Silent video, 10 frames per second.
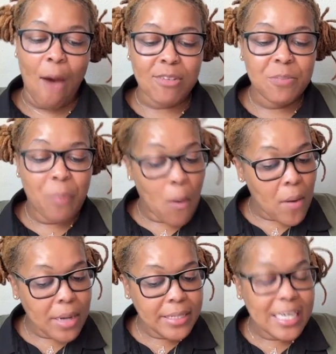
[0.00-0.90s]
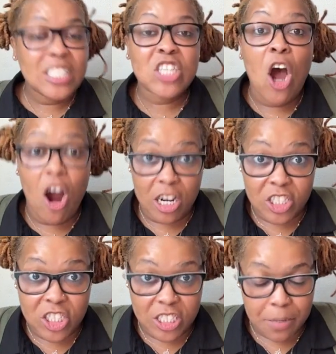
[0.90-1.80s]
I was born into
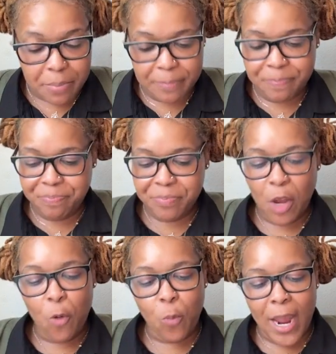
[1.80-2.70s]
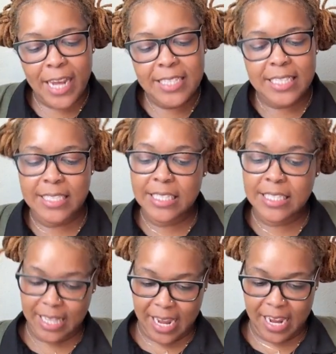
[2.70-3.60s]
hardship, raised as a
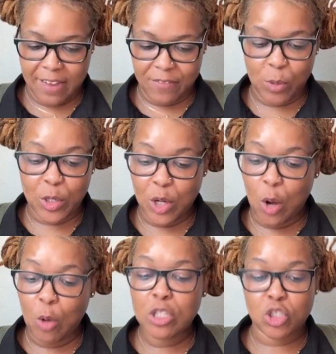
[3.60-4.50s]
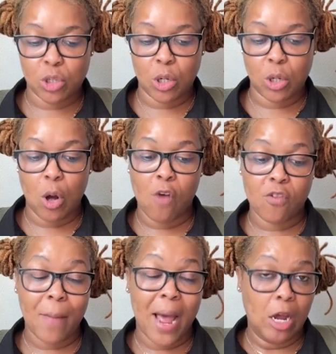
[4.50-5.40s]
slave with no control
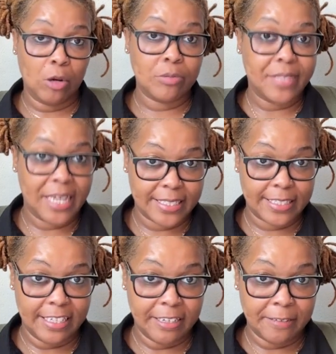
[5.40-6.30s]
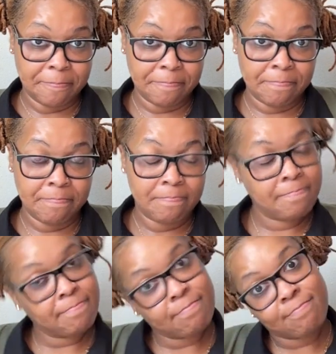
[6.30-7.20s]
over my own destiny.
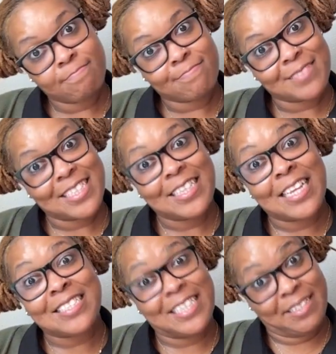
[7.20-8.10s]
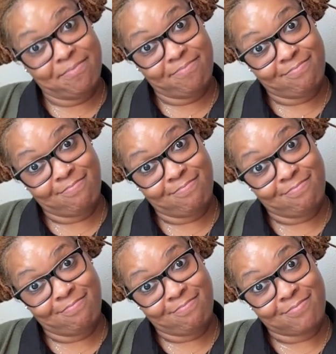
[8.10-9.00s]
That's deep.
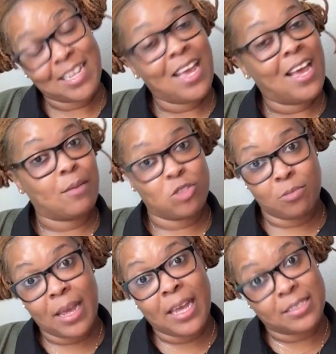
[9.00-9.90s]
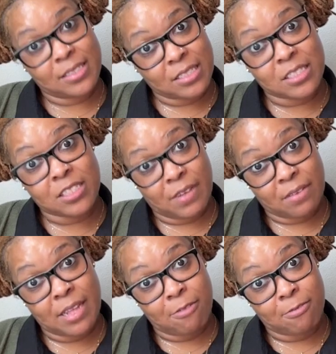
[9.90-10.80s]
I'm sure my ancestors
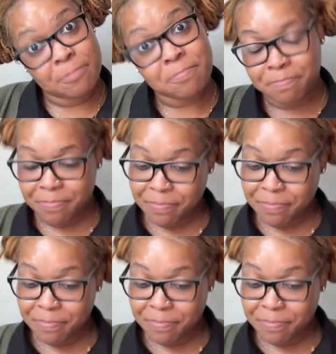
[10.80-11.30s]
felt that one.